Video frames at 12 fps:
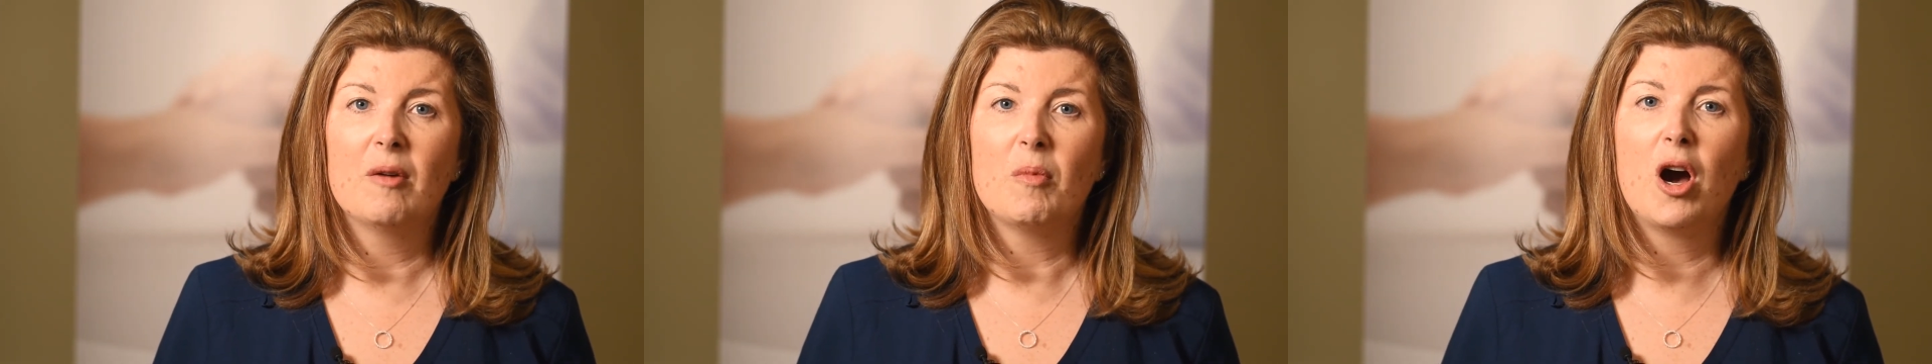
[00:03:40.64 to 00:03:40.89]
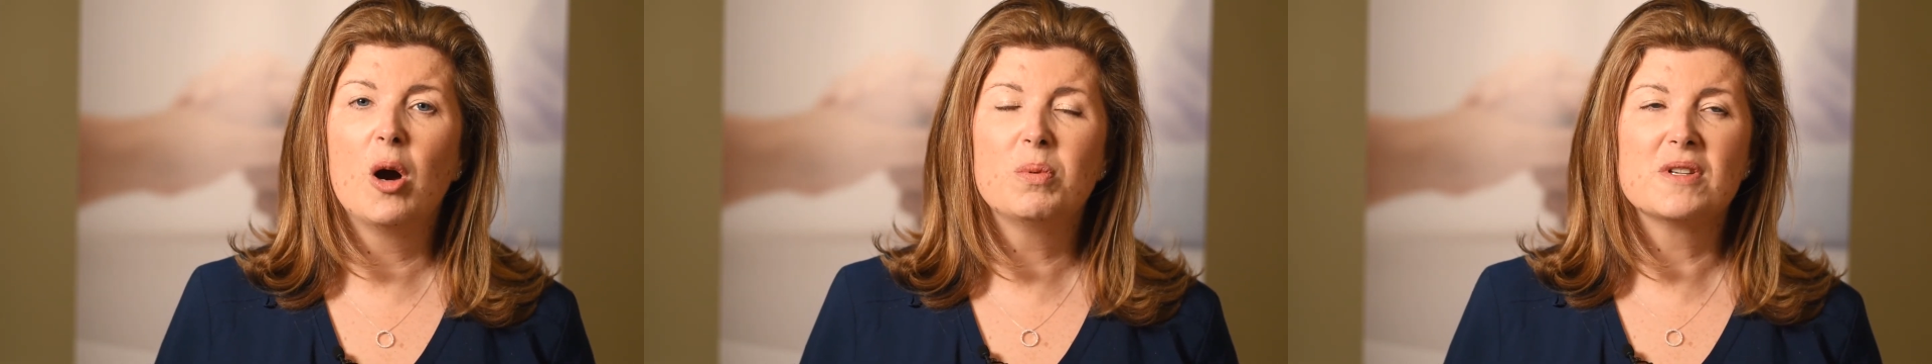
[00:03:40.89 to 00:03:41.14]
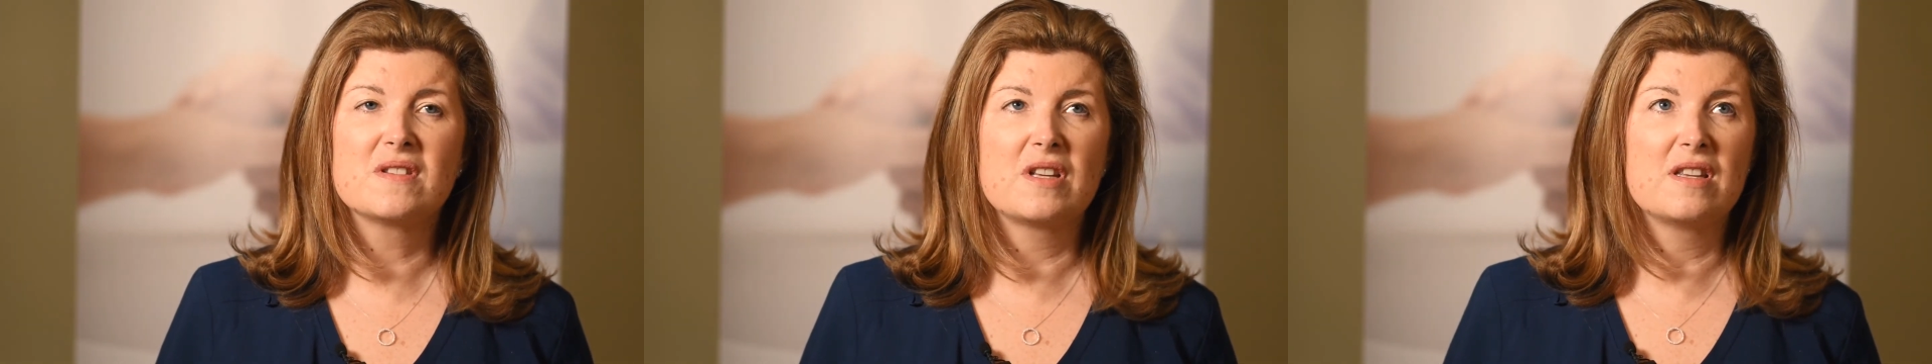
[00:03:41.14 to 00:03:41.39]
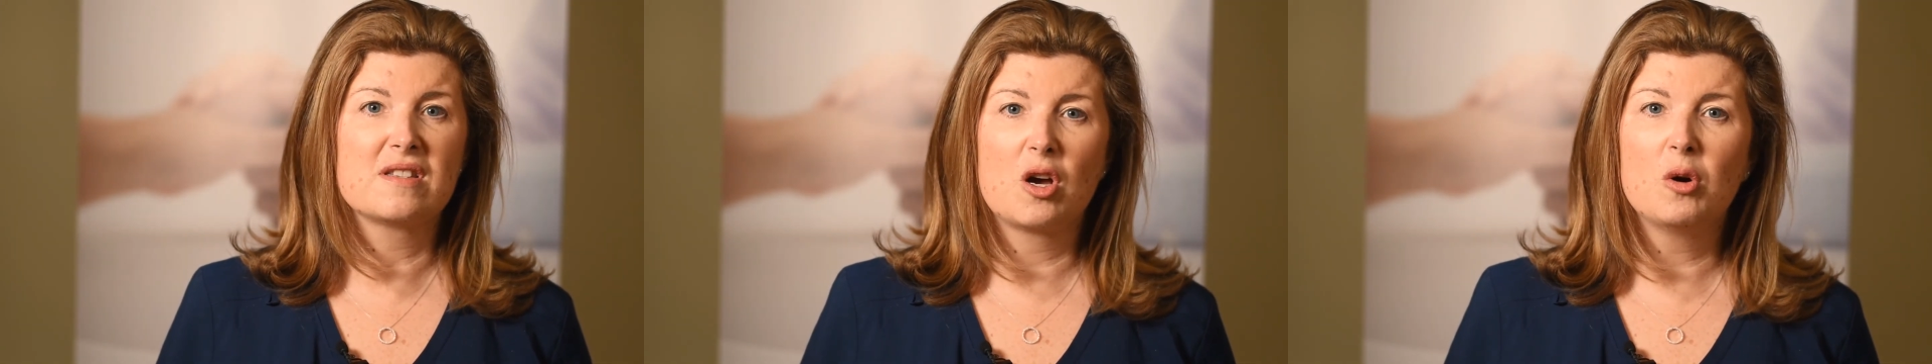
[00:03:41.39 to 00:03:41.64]
Hope is
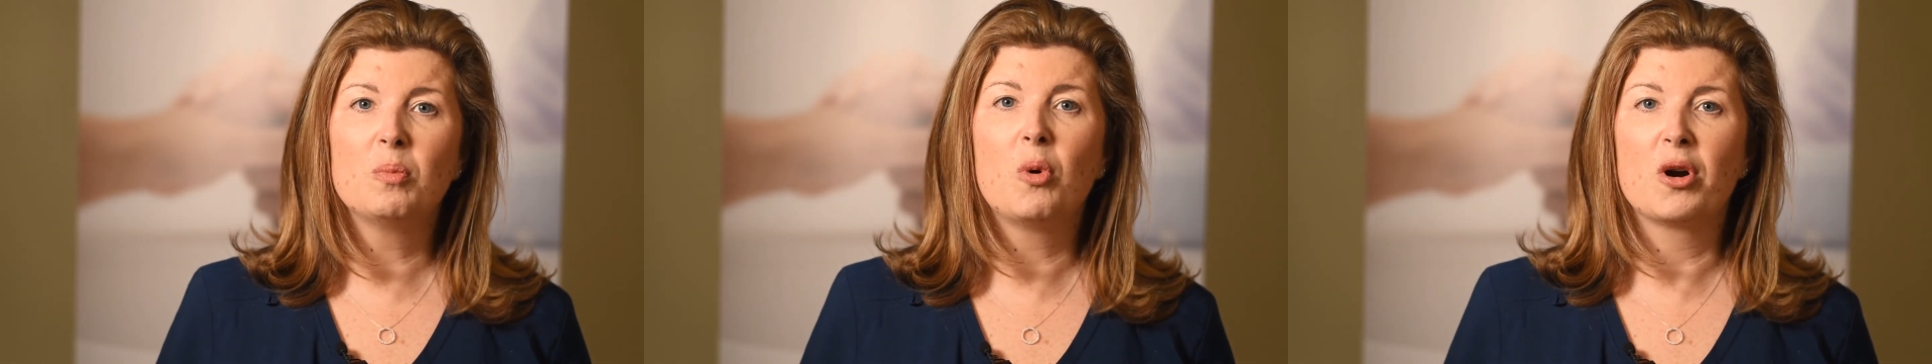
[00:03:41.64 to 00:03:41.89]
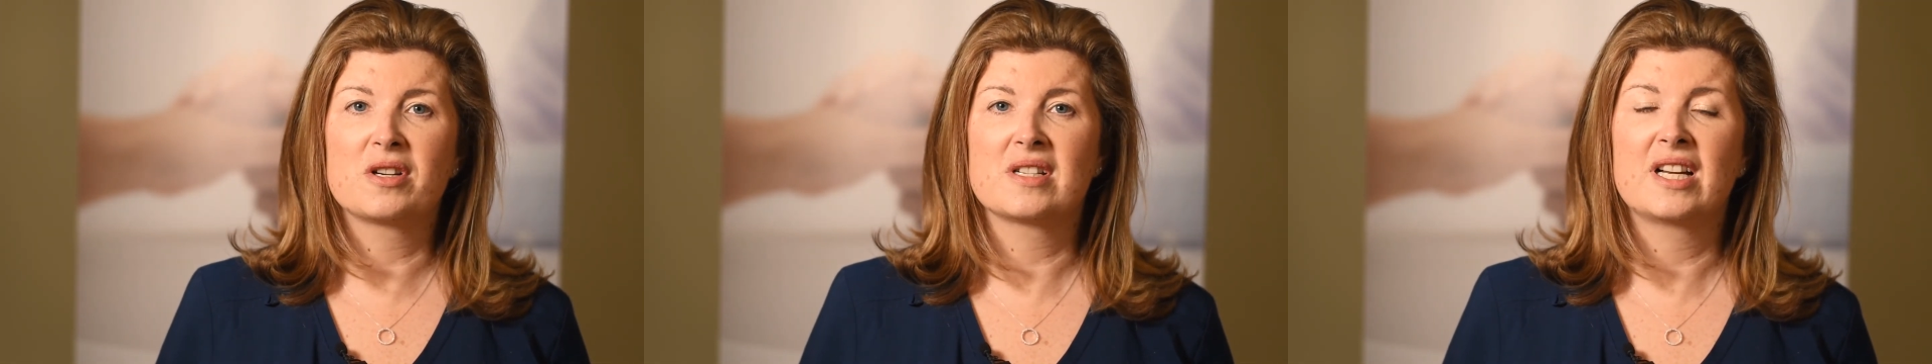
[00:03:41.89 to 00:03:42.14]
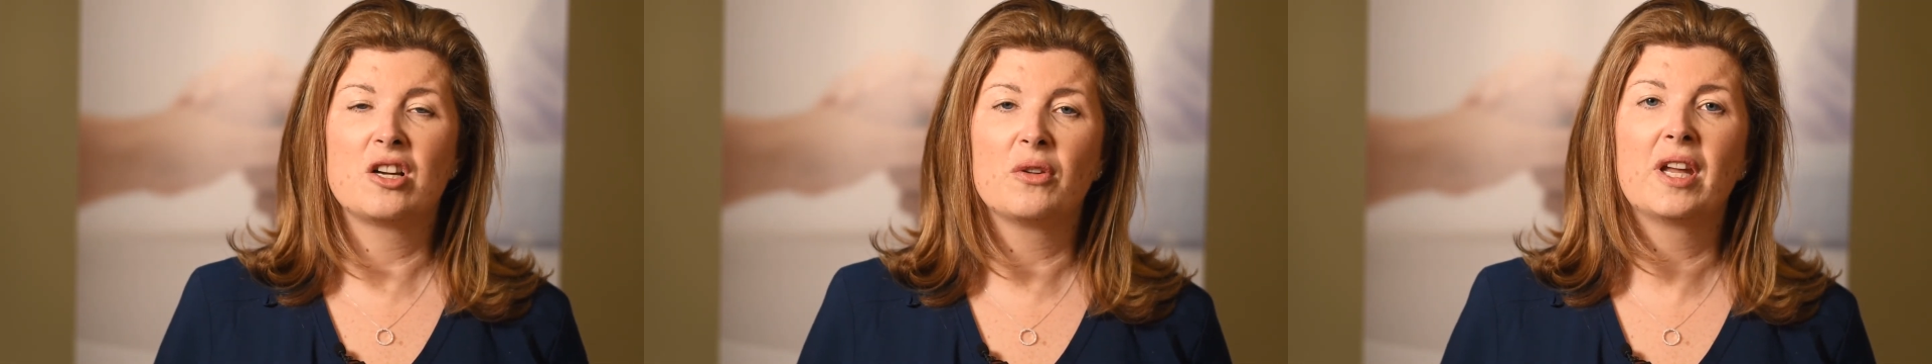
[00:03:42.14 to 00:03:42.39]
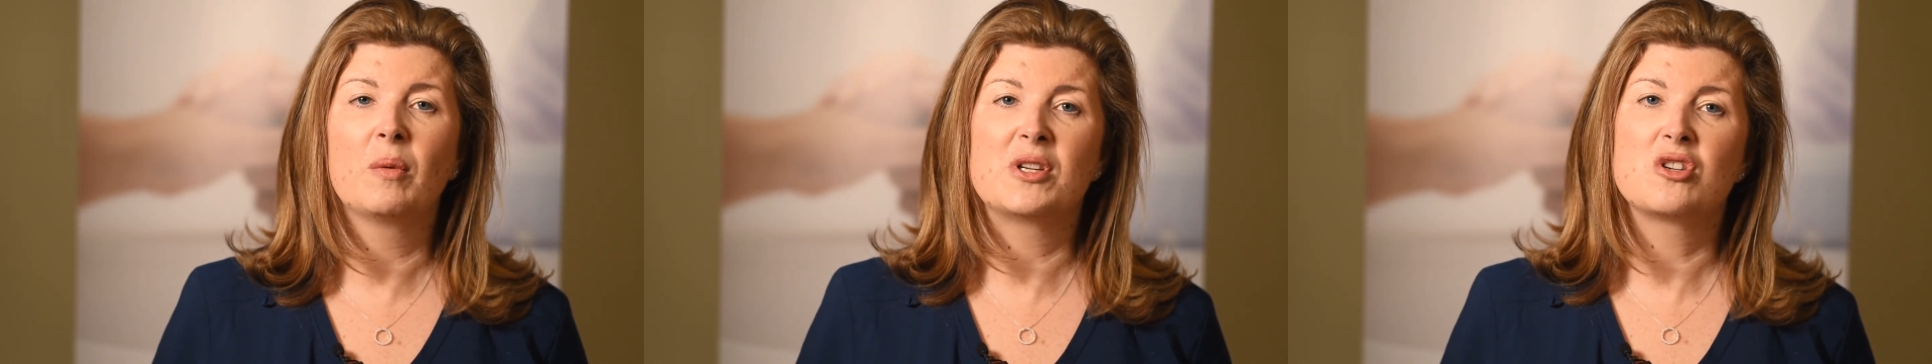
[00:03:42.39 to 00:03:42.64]
so important. I don't
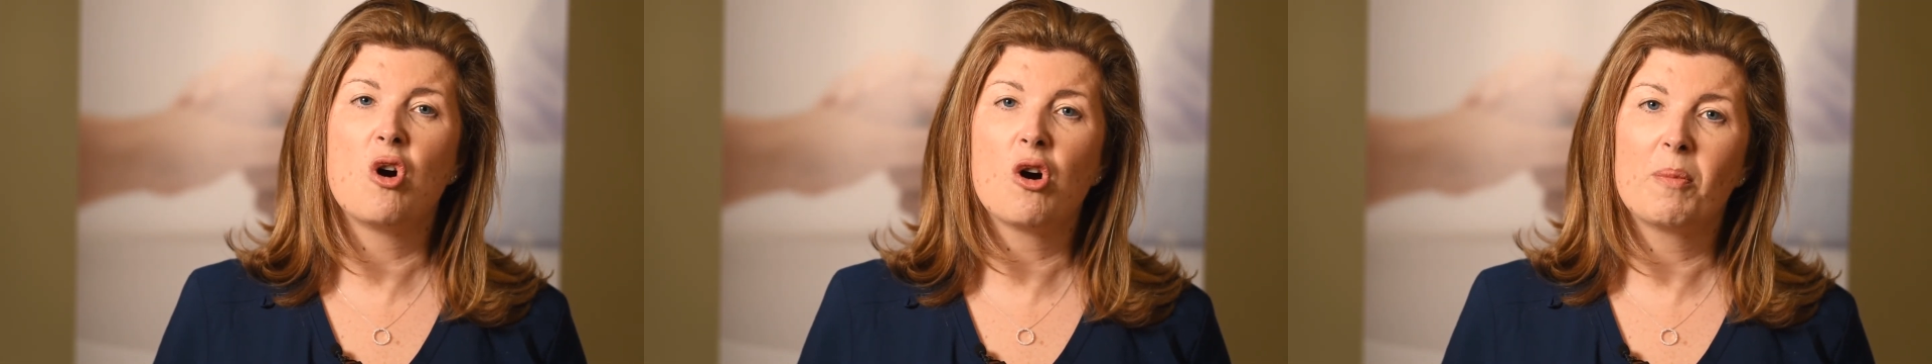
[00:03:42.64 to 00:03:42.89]
think we talk